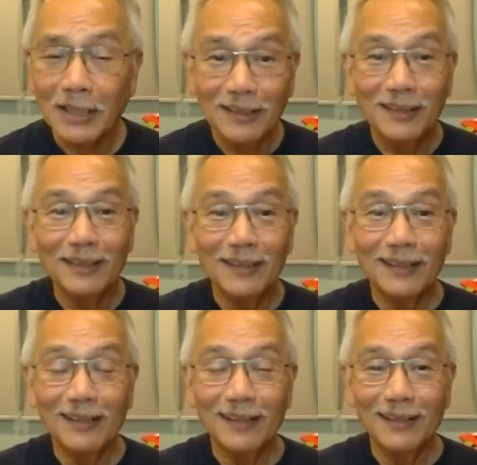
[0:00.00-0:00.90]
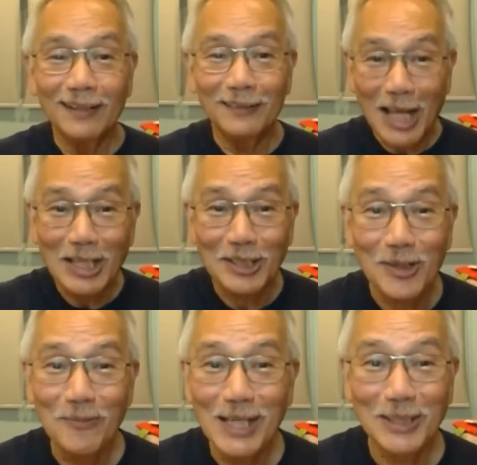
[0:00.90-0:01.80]
But there
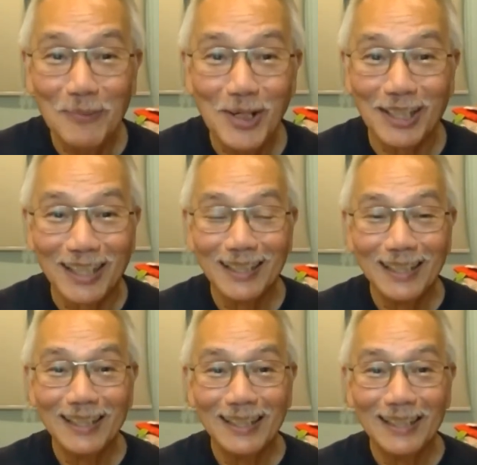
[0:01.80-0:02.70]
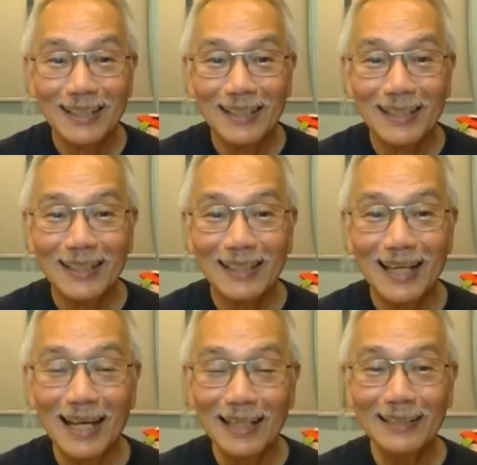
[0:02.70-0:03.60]
is so much more.
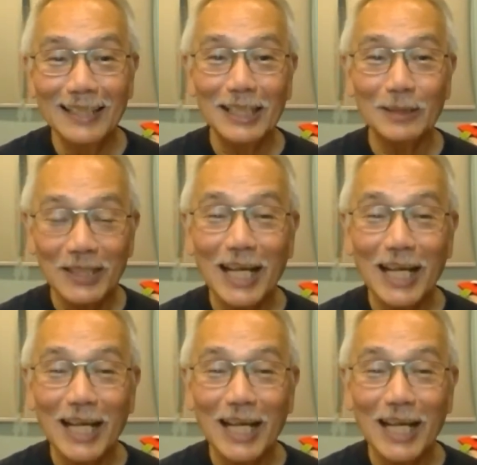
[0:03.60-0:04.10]
And this is